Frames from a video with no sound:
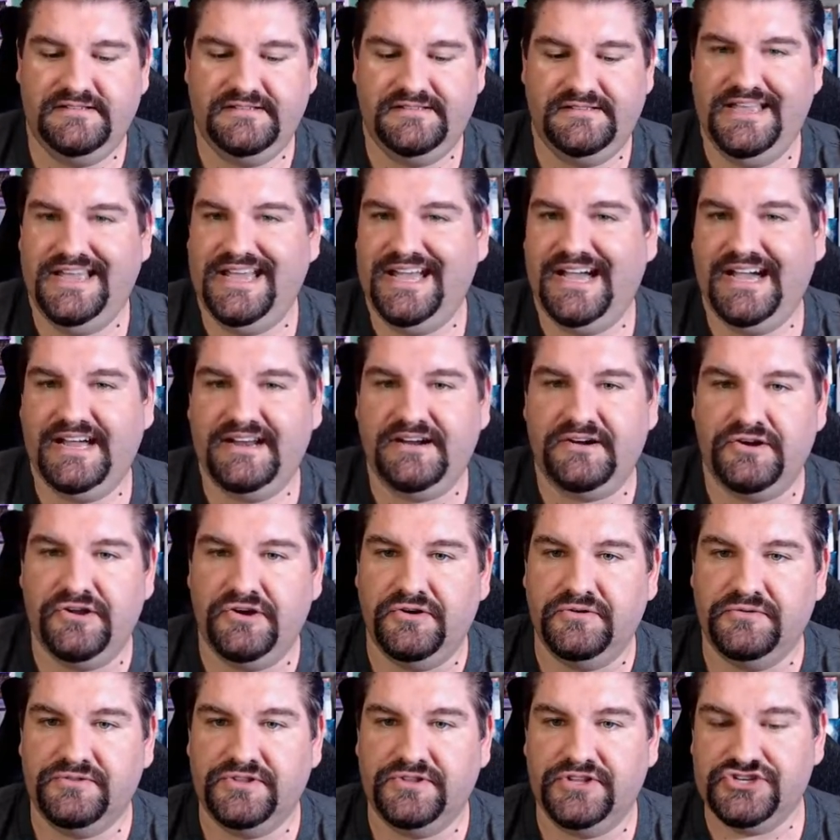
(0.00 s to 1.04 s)
Yeah, I don't
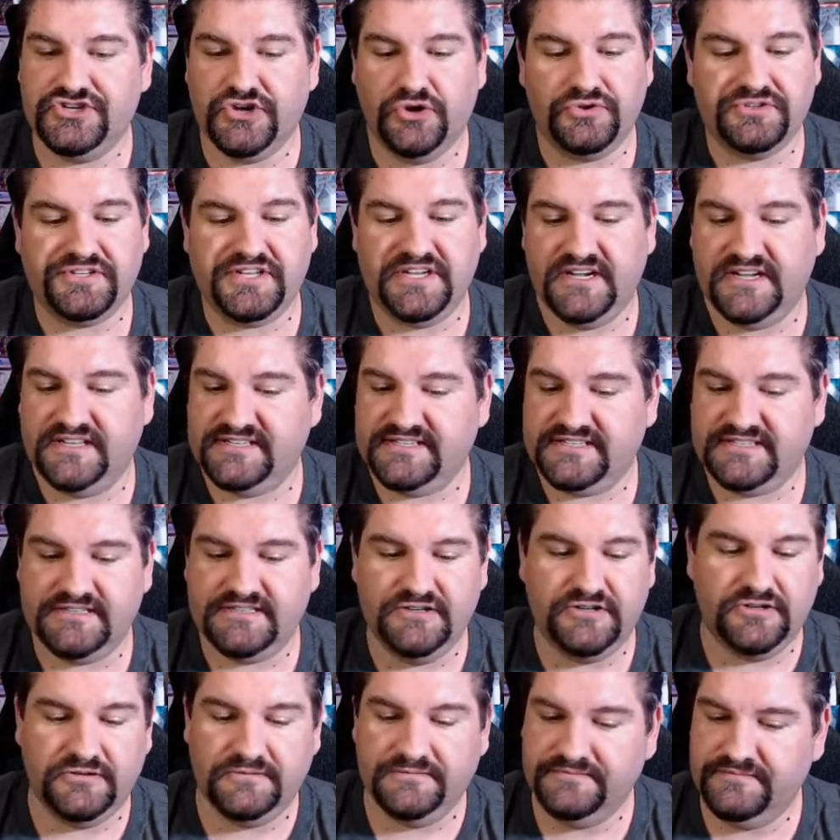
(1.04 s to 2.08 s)
know. The Jolteon's
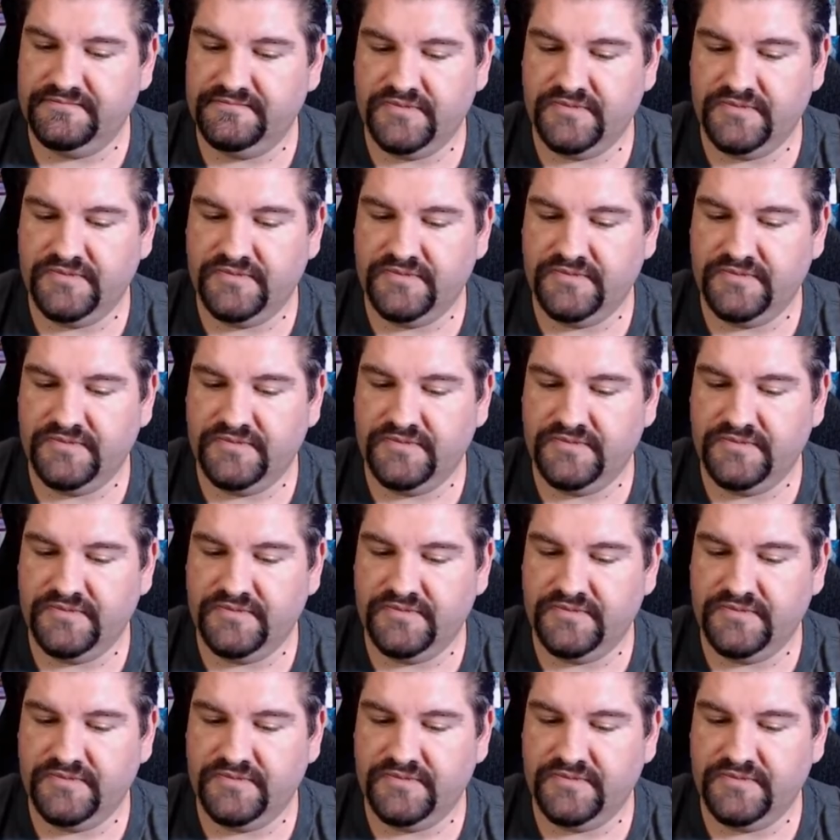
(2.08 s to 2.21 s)
still